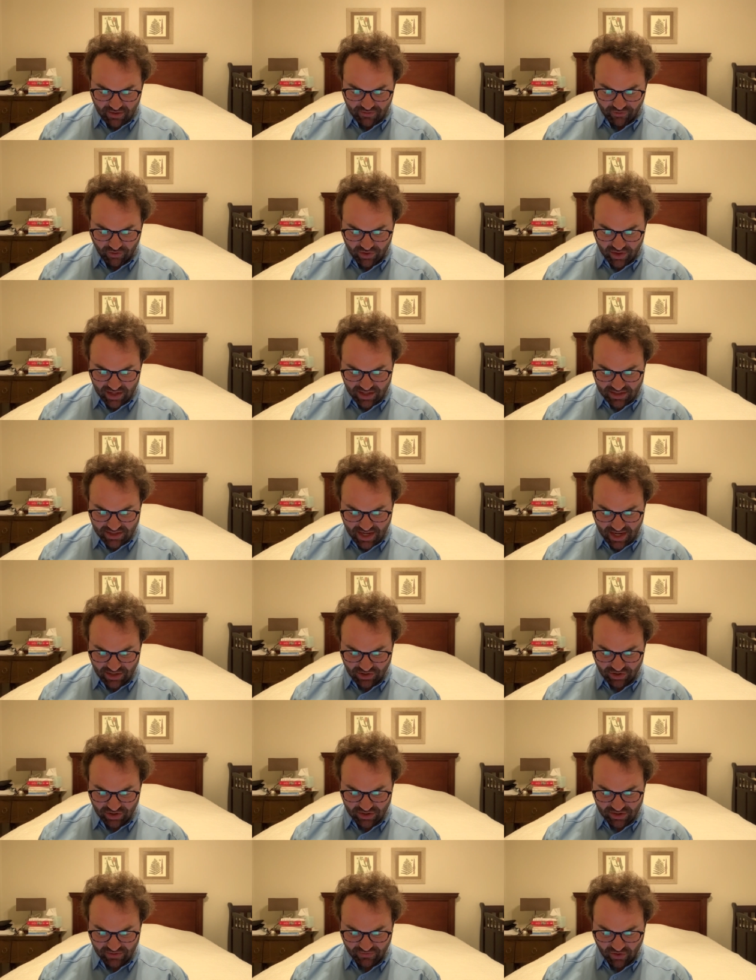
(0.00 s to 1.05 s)
for the
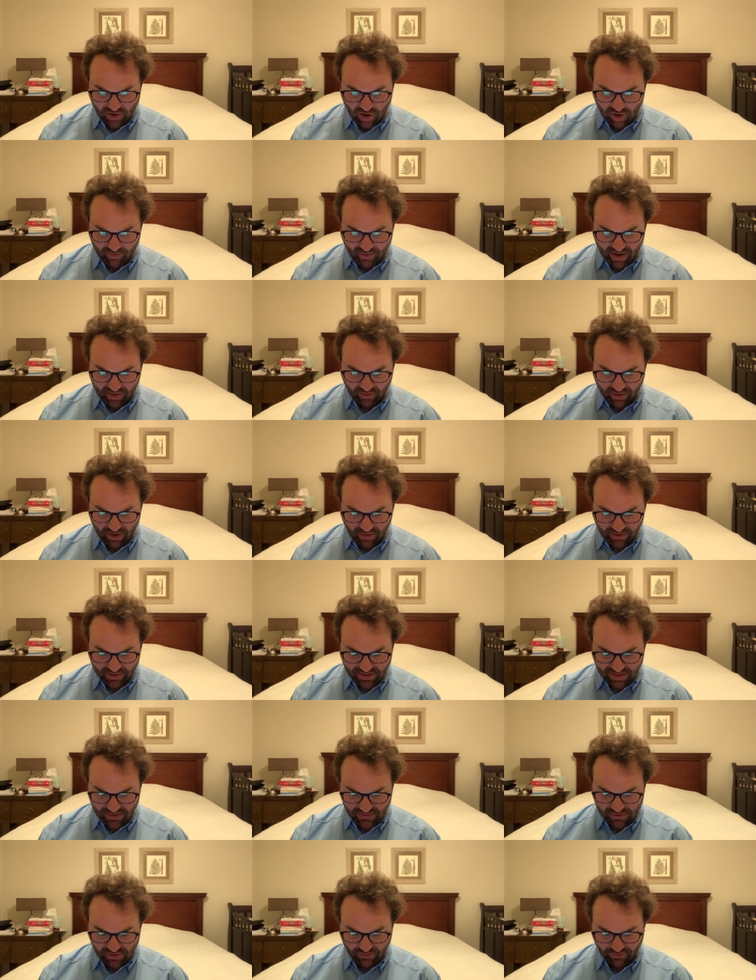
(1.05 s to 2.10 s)
intentions of all my
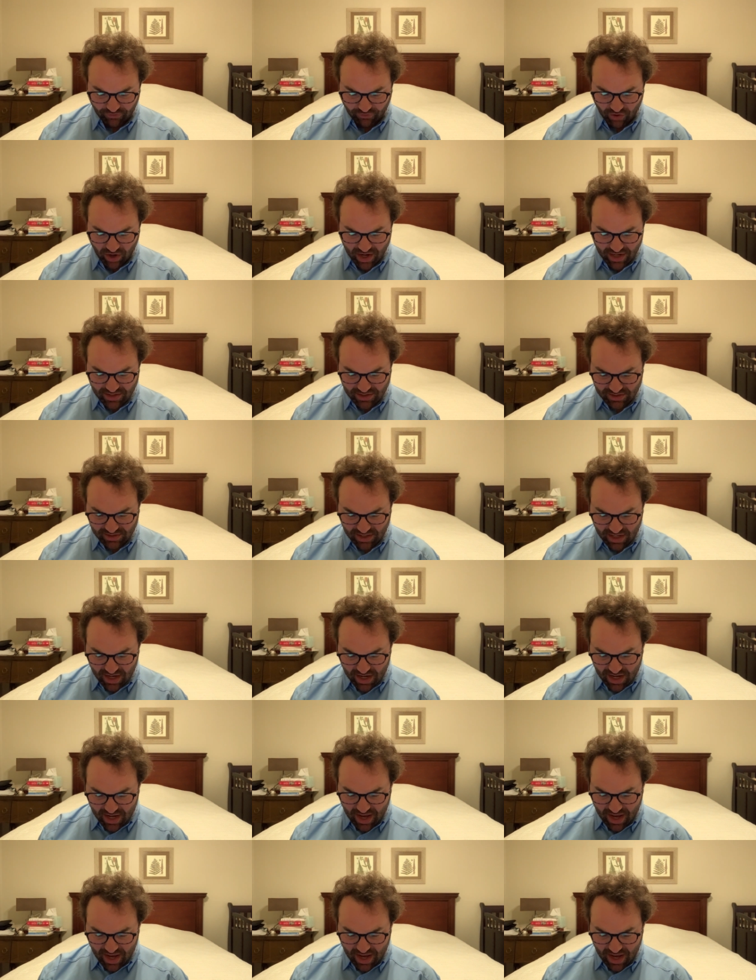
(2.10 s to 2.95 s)
relatives and friends,